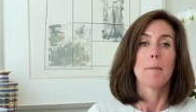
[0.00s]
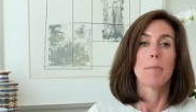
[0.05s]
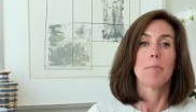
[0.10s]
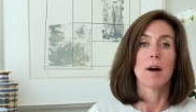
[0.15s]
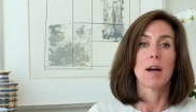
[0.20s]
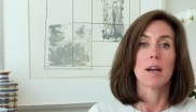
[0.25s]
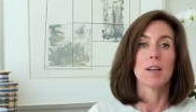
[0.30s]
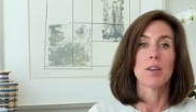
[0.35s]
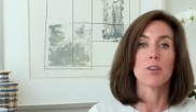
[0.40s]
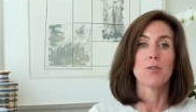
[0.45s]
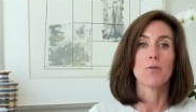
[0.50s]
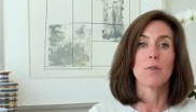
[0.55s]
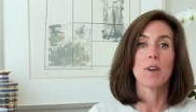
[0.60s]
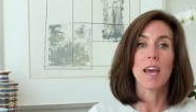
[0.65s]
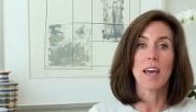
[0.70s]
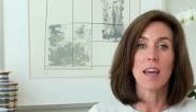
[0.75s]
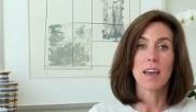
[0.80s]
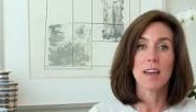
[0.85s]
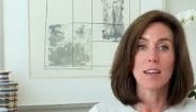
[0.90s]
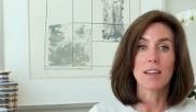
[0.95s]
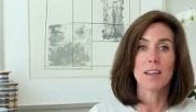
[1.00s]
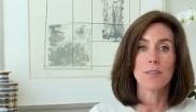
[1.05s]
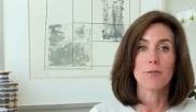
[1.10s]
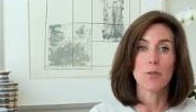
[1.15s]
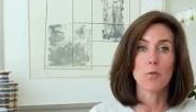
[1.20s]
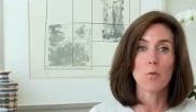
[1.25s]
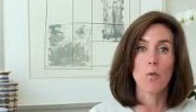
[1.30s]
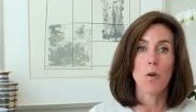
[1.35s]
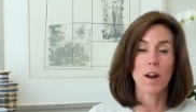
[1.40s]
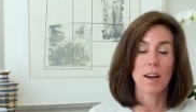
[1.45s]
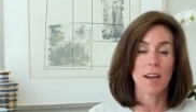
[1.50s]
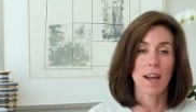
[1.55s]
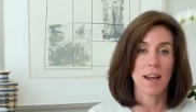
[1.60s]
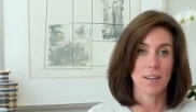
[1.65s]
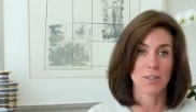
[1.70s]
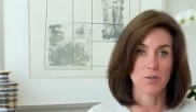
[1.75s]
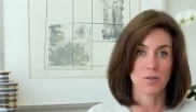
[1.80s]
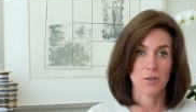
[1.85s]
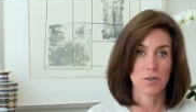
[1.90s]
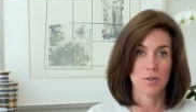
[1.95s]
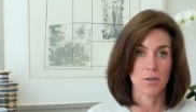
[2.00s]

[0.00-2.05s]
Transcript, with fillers: but you can if you want extra